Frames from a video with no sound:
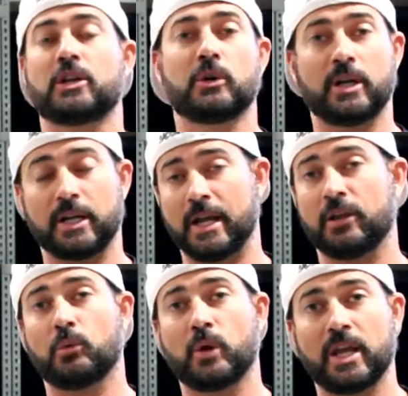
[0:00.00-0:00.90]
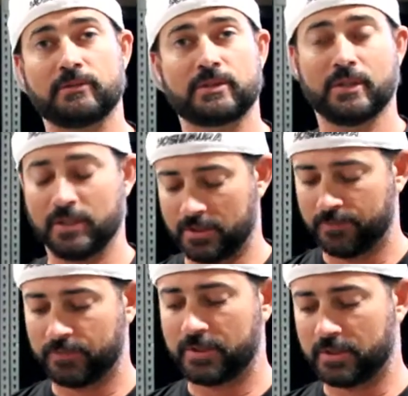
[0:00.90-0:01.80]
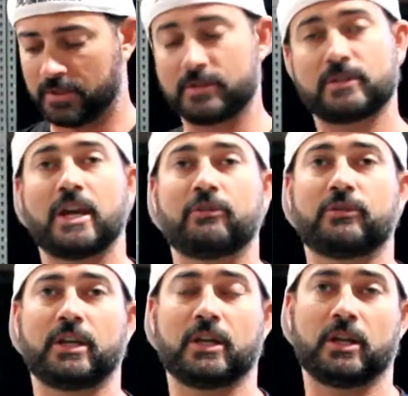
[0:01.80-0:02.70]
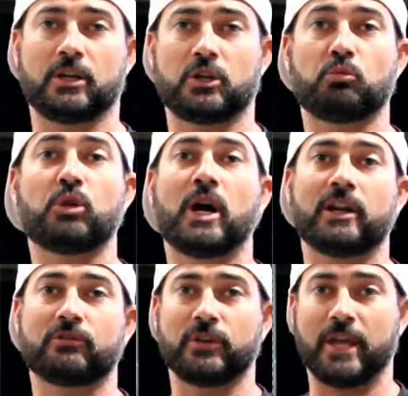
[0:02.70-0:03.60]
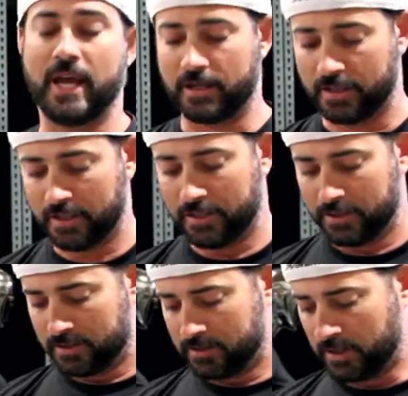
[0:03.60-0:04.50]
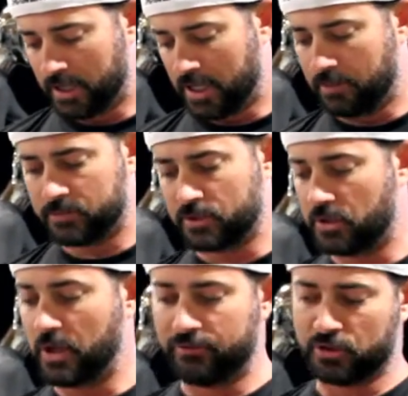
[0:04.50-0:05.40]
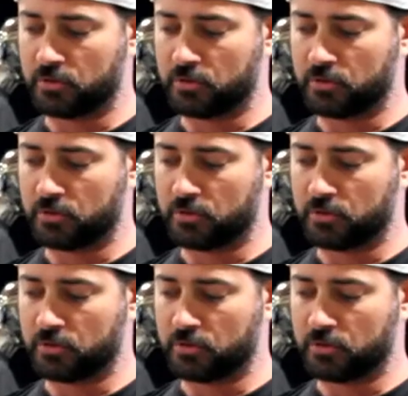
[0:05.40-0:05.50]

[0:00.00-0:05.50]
go in and out of the waves, yeah. This is definitely a good product for that. So you have your